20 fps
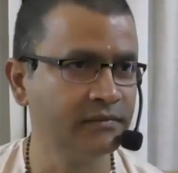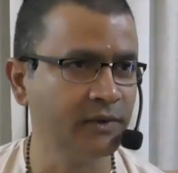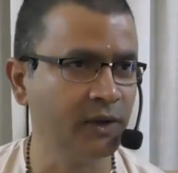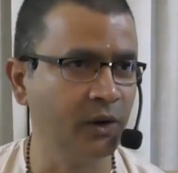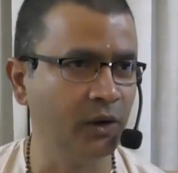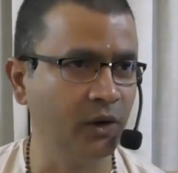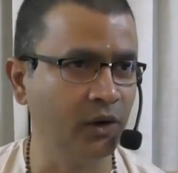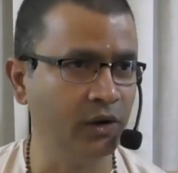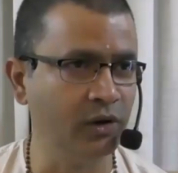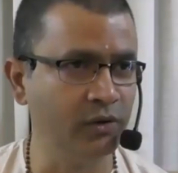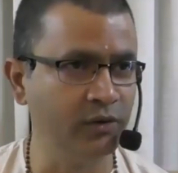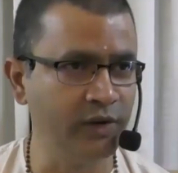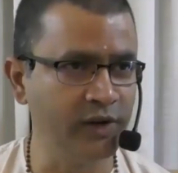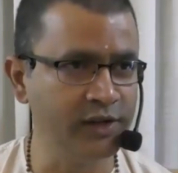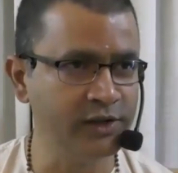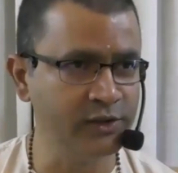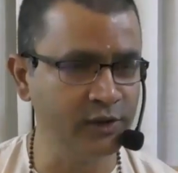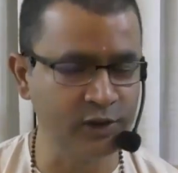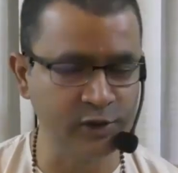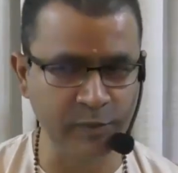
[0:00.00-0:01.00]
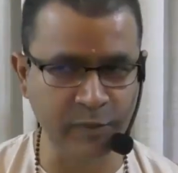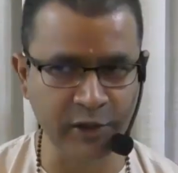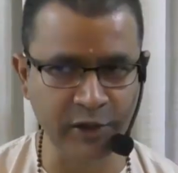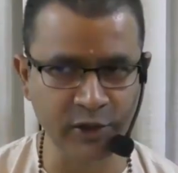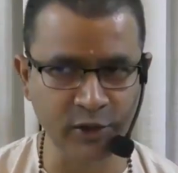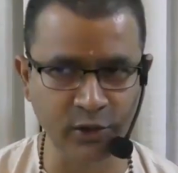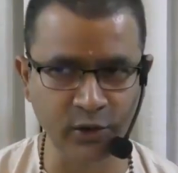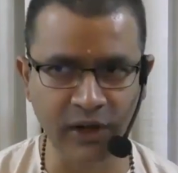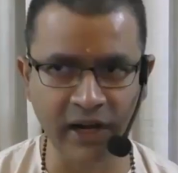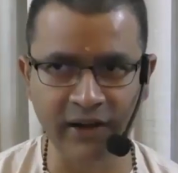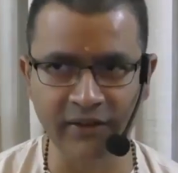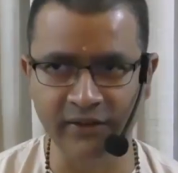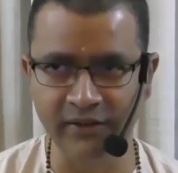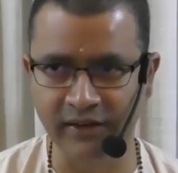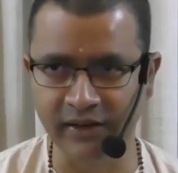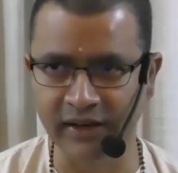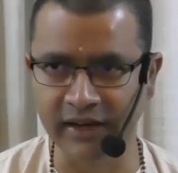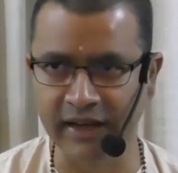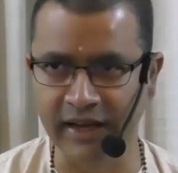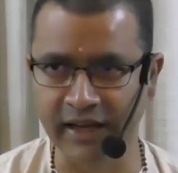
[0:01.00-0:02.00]
Always your speech should
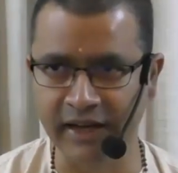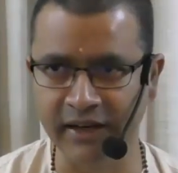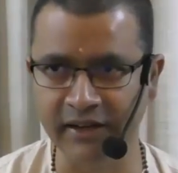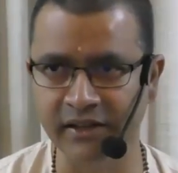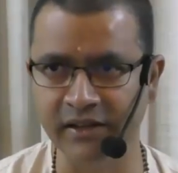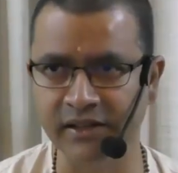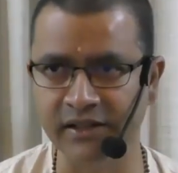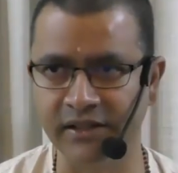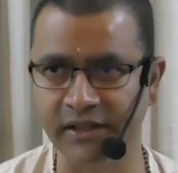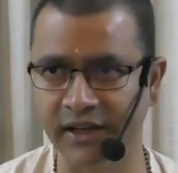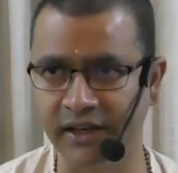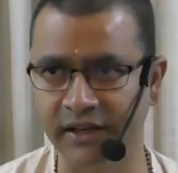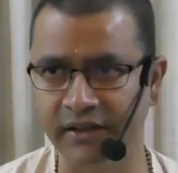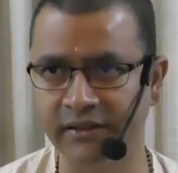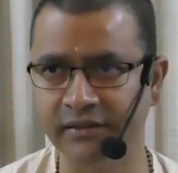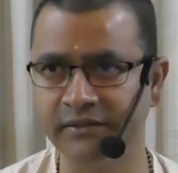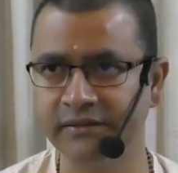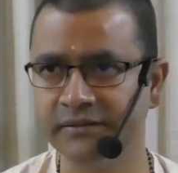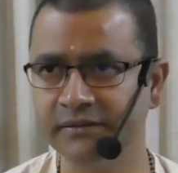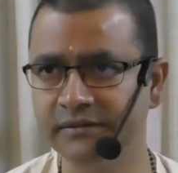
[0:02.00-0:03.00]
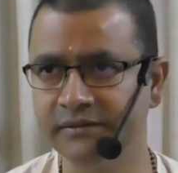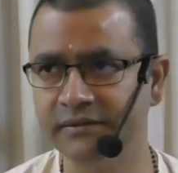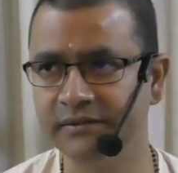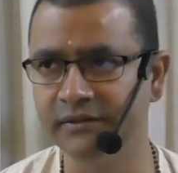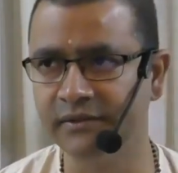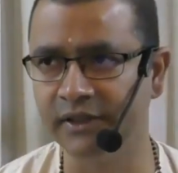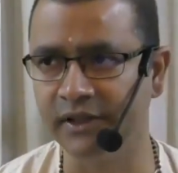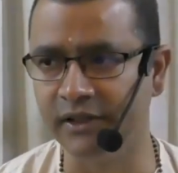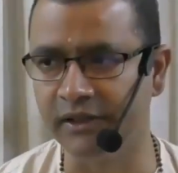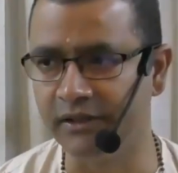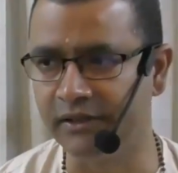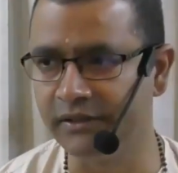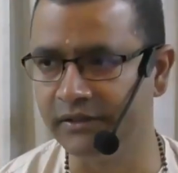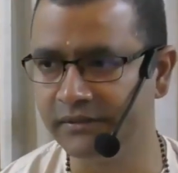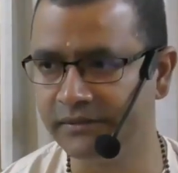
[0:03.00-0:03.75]
carry these three with it.